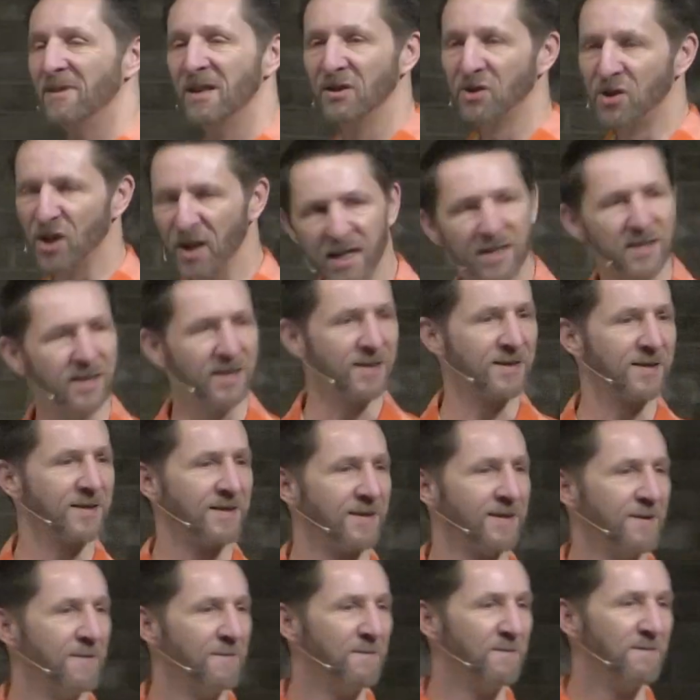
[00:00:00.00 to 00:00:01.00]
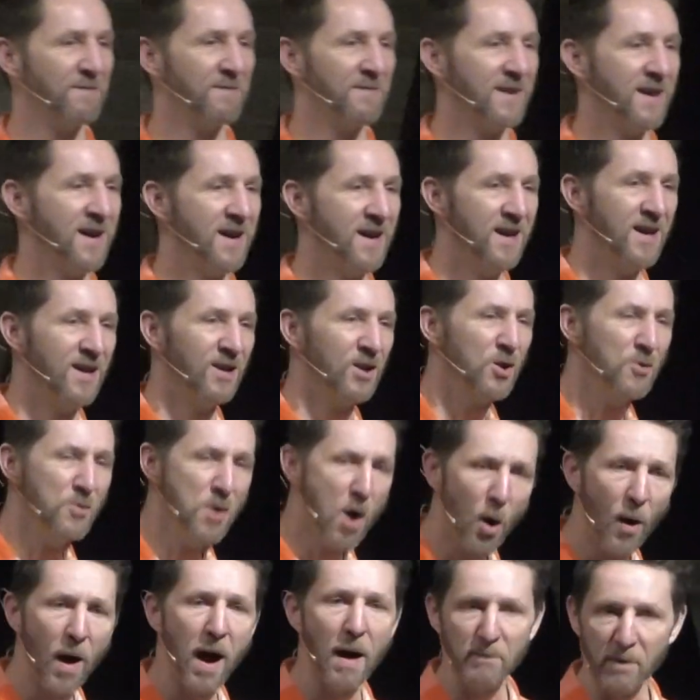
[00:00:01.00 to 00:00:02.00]
Jesus, you
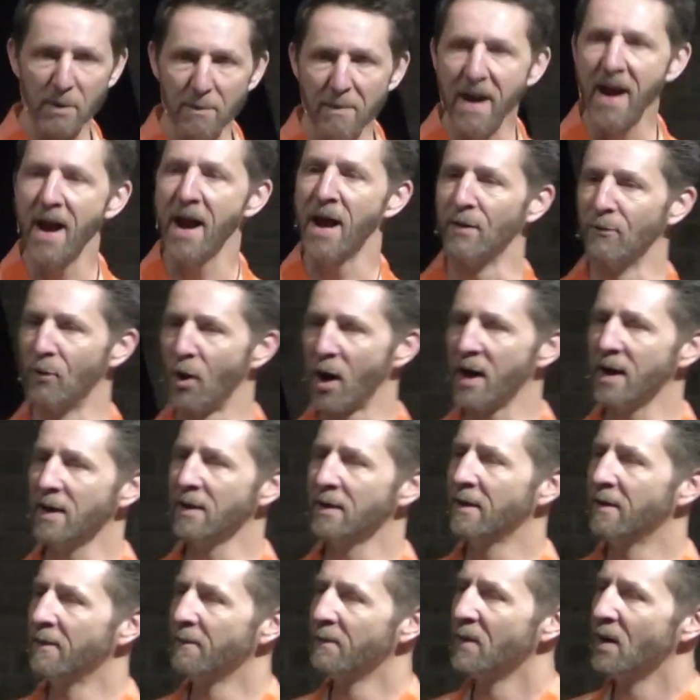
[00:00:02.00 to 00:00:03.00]
know I'm your man, right?